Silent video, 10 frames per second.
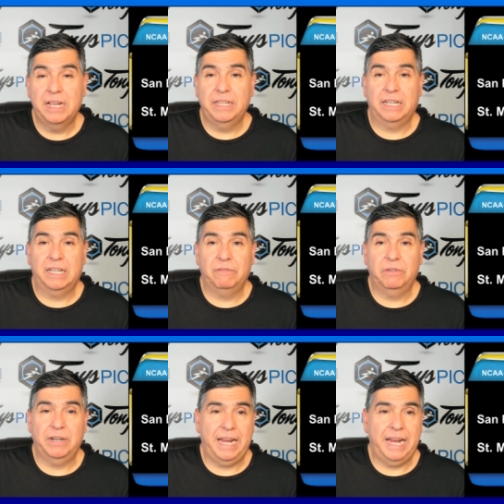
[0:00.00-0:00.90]
They
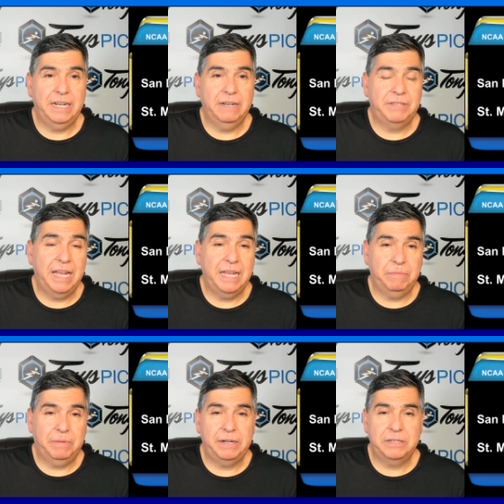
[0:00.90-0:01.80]
covered 8 of
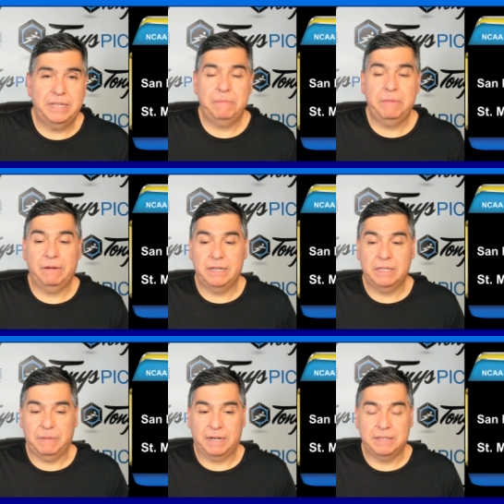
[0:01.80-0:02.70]
10. Play here, St.
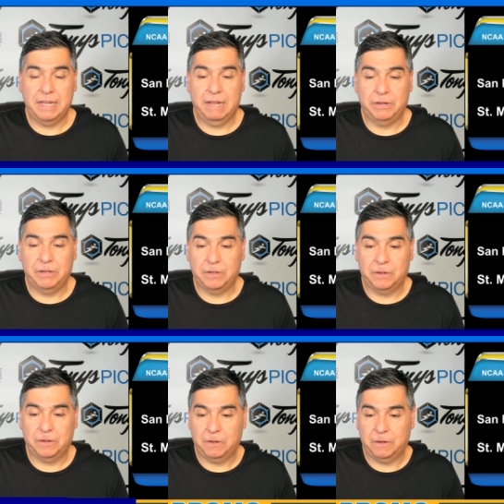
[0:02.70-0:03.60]
Mary's, minus 7.
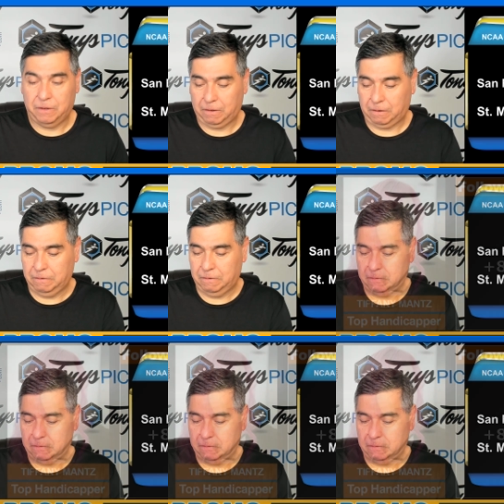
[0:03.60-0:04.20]
All